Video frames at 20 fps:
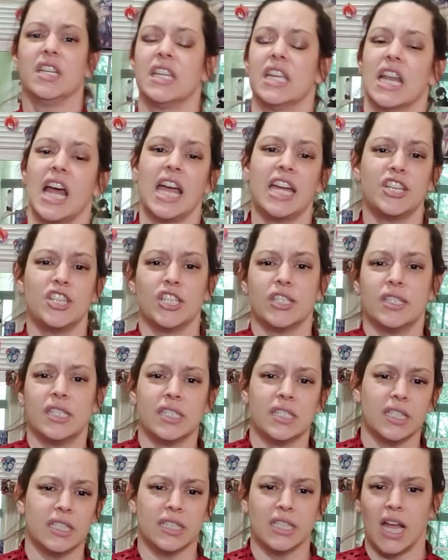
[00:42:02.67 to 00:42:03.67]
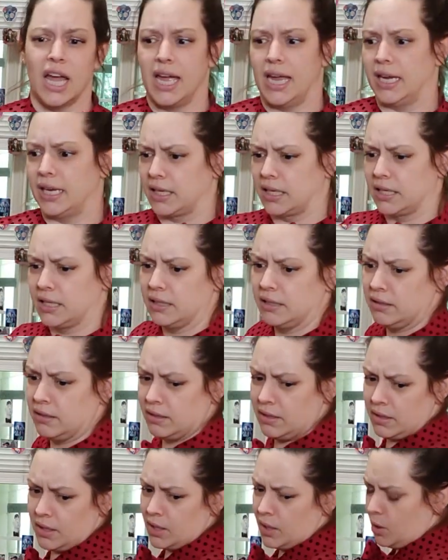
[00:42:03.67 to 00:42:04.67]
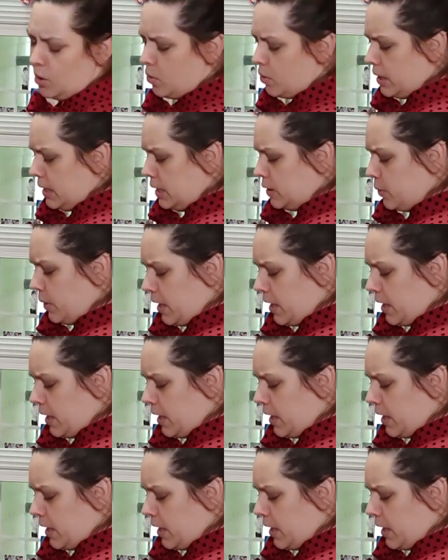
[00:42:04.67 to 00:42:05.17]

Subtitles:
This is like, who needs